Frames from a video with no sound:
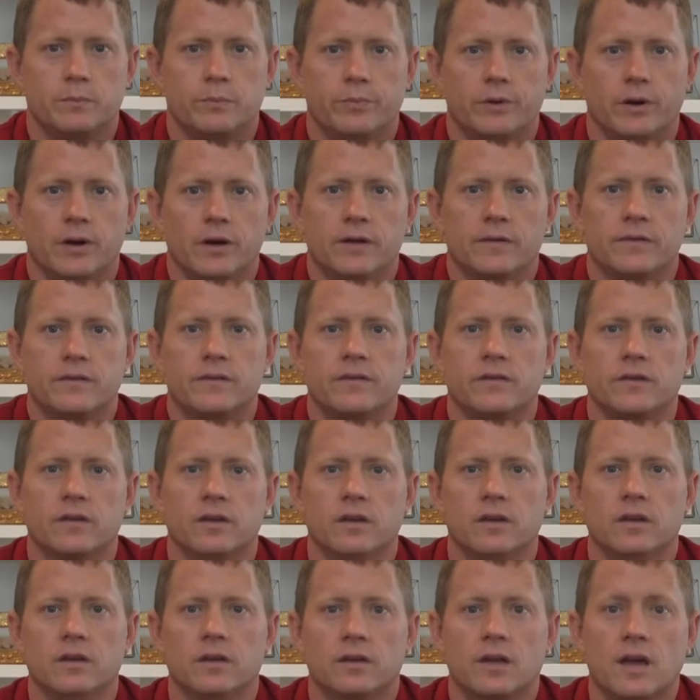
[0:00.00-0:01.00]
but
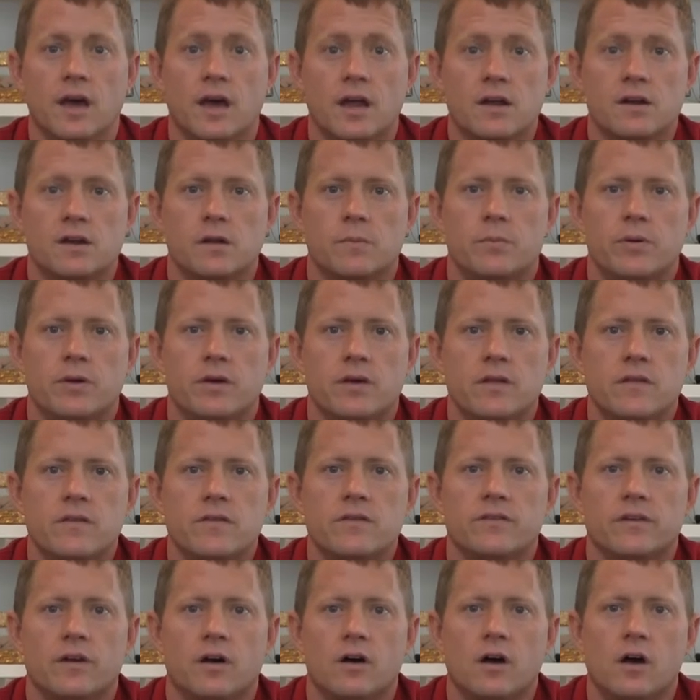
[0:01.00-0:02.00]
it kind of
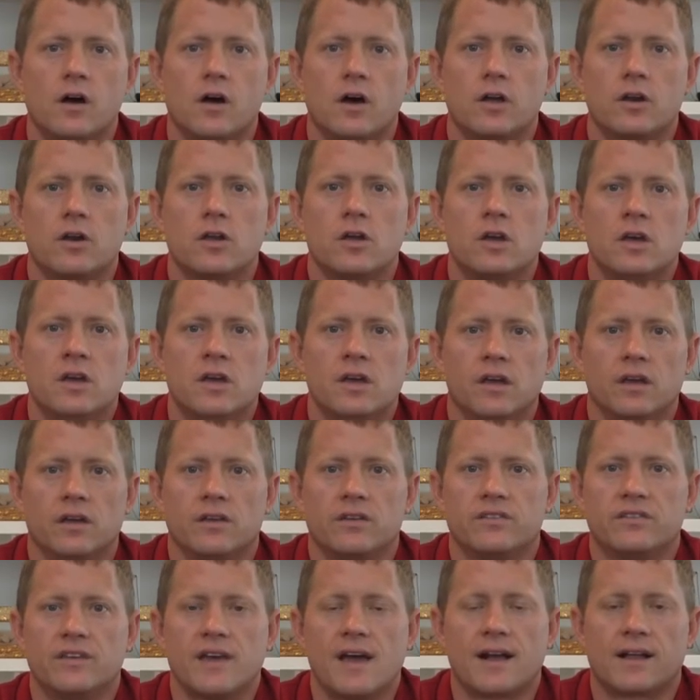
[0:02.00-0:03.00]
depends on
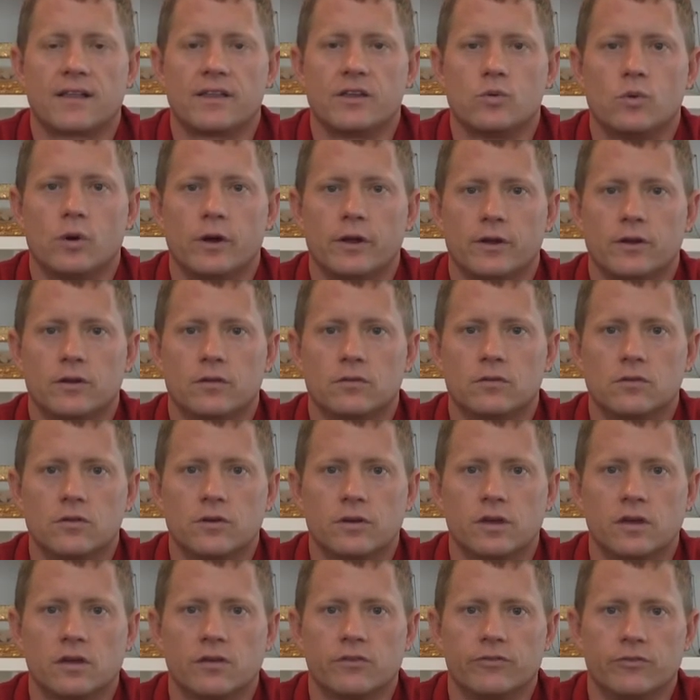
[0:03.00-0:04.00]
exactly what you're
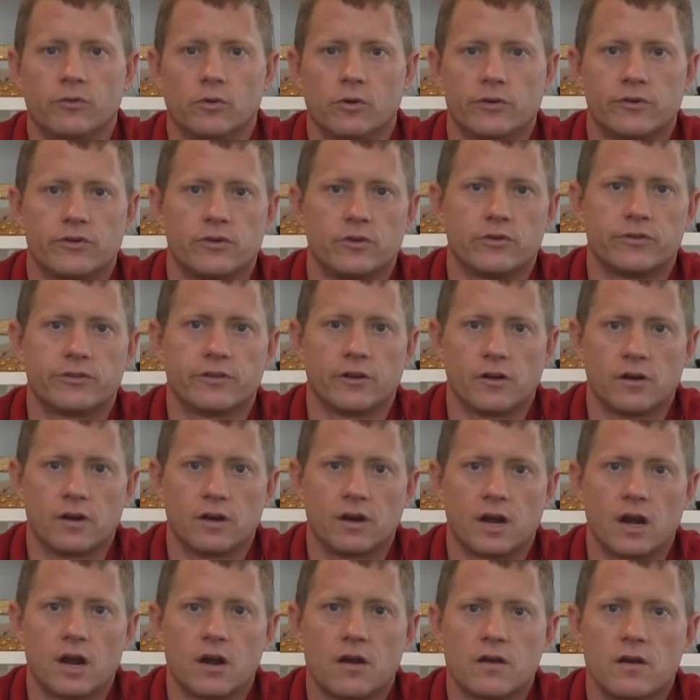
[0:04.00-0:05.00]
looking for. So certain
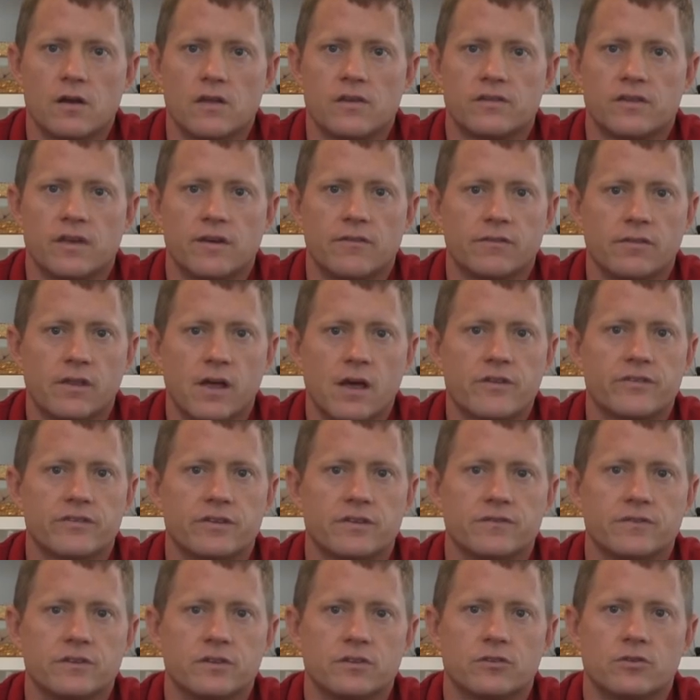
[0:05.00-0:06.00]
areas have less
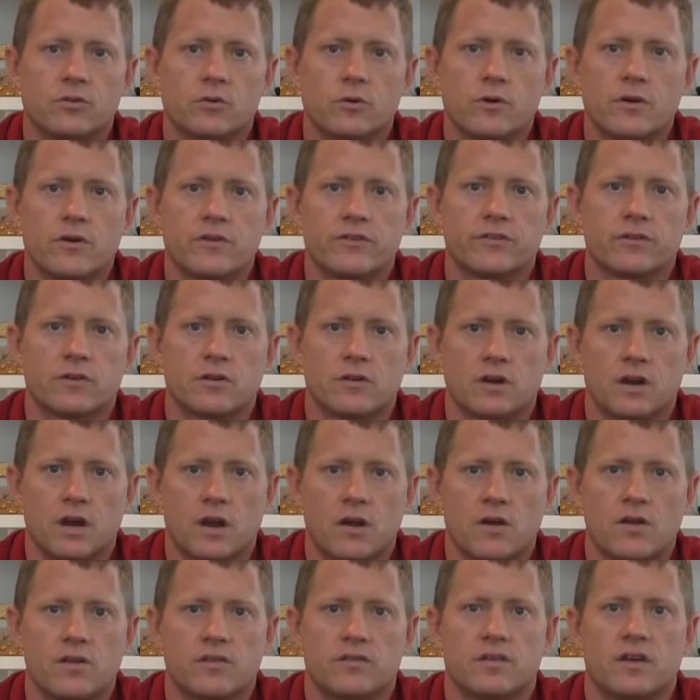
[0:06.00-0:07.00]
inventory, certain
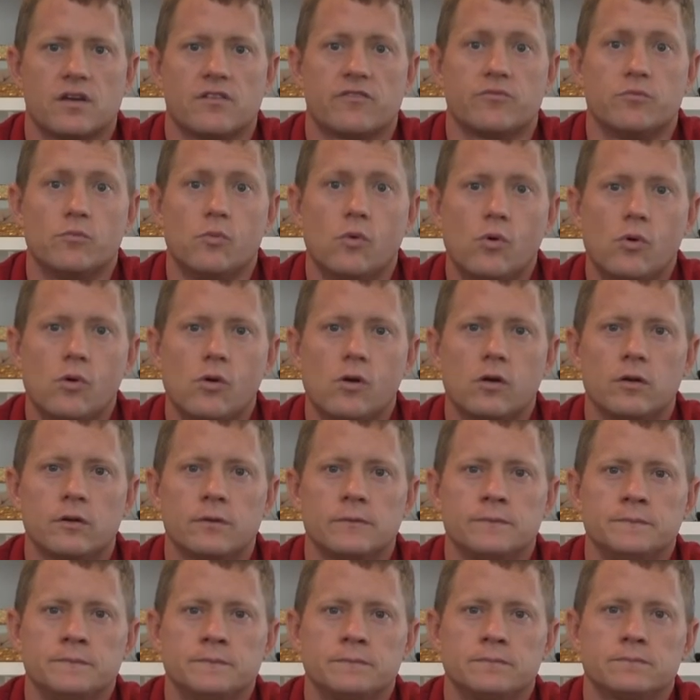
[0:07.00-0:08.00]
areas have more.
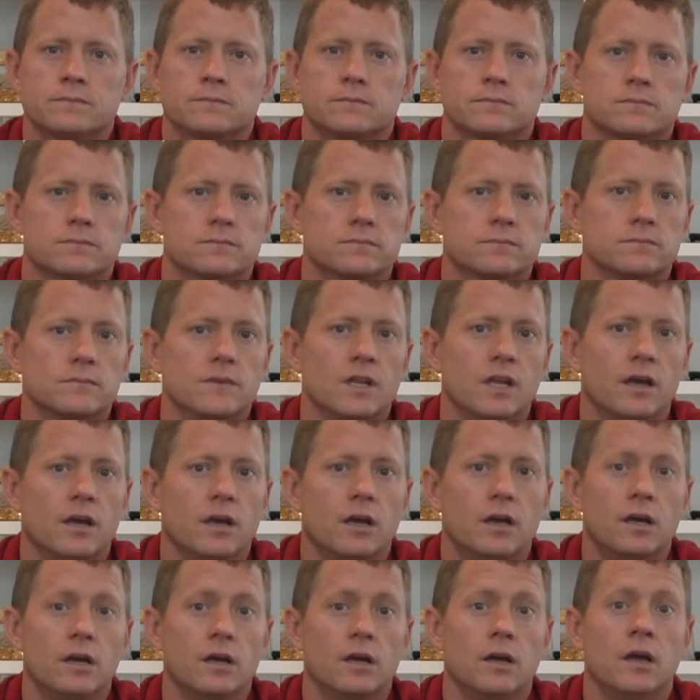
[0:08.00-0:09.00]

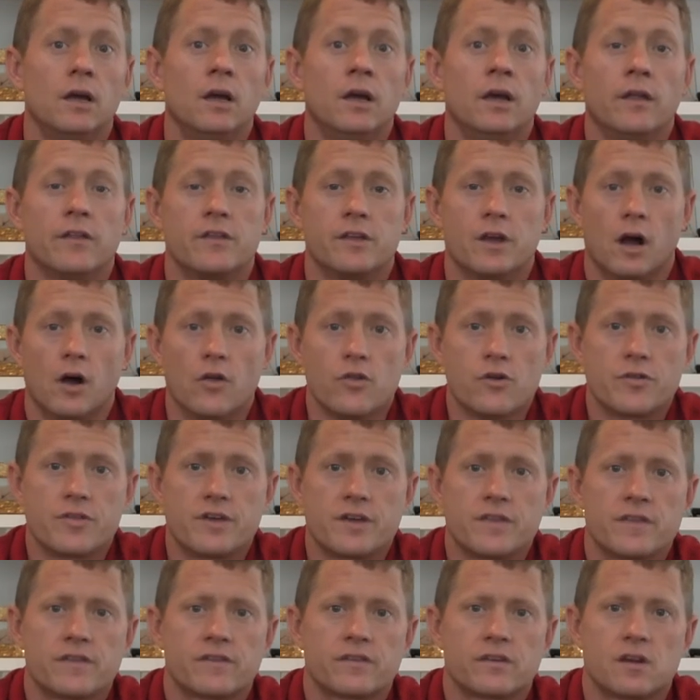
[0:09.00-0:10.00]
Uh, the other
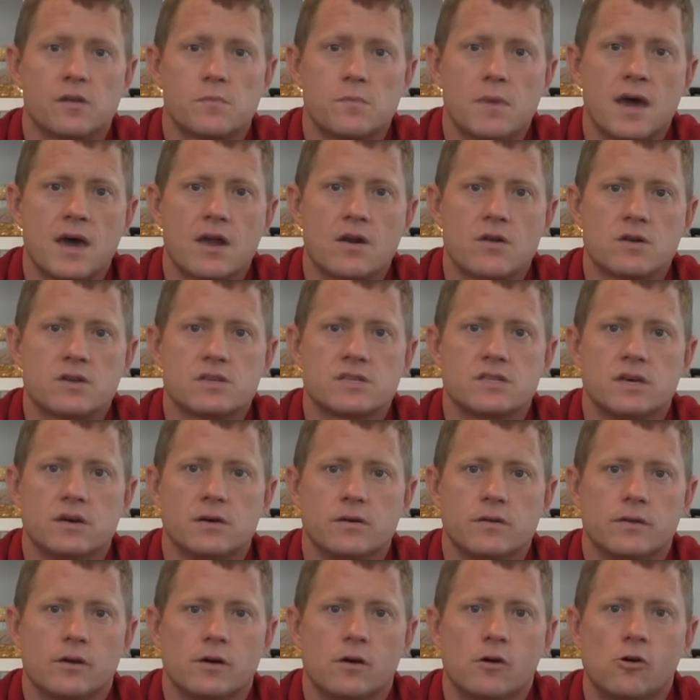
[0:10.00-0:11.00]
thing that's going to matter is the,
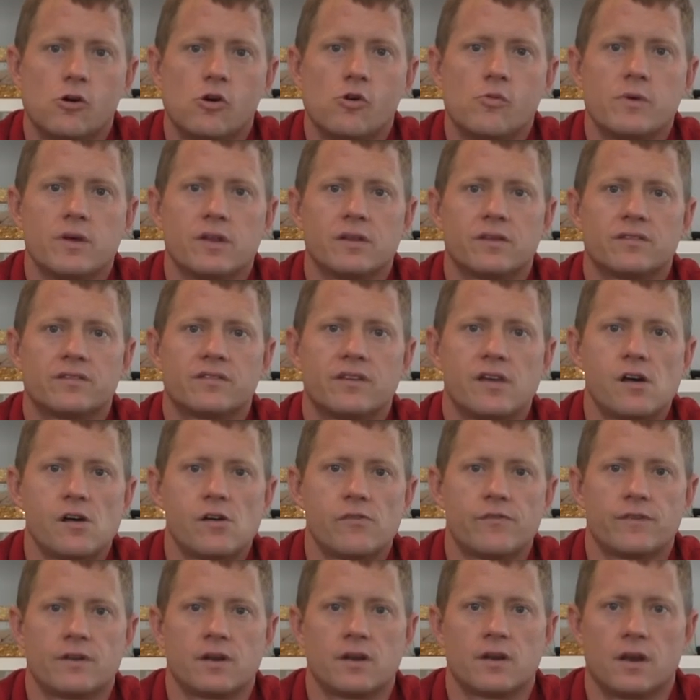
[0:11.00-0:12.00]
the home
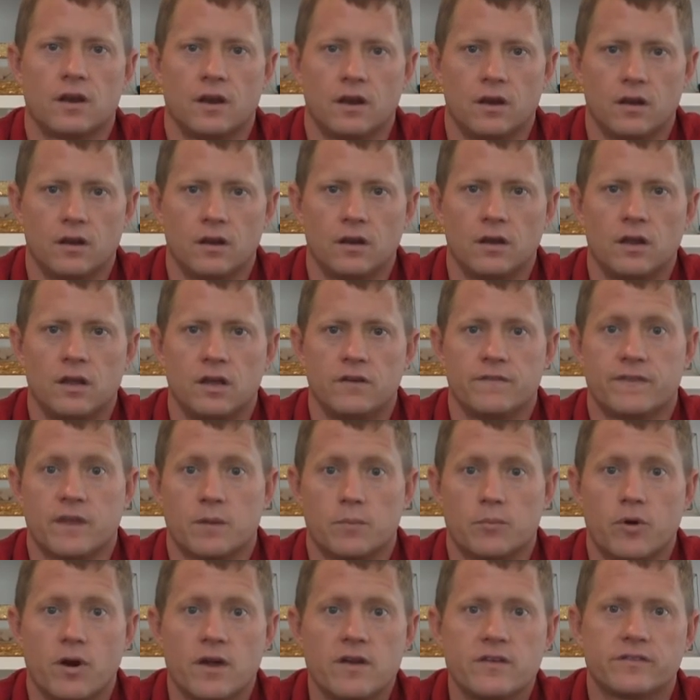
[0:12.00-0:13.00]
itself and, and if they
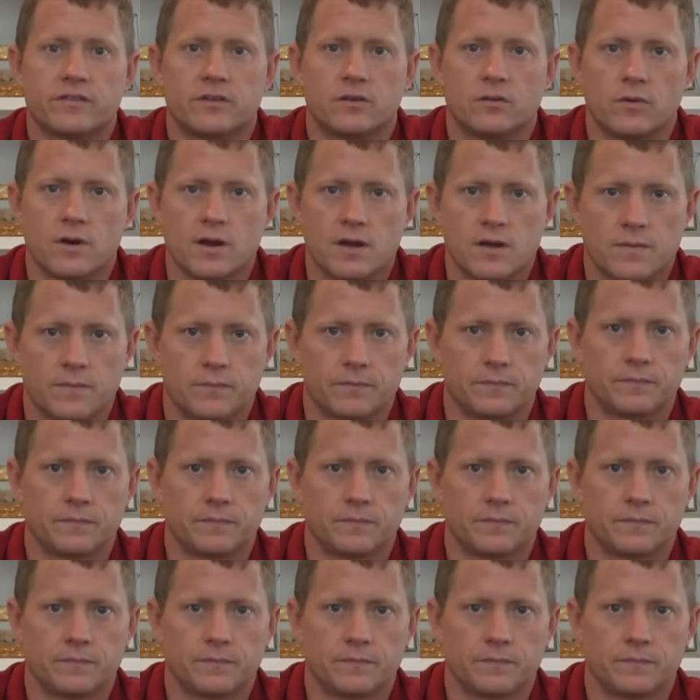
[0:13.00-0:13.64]
priced it right.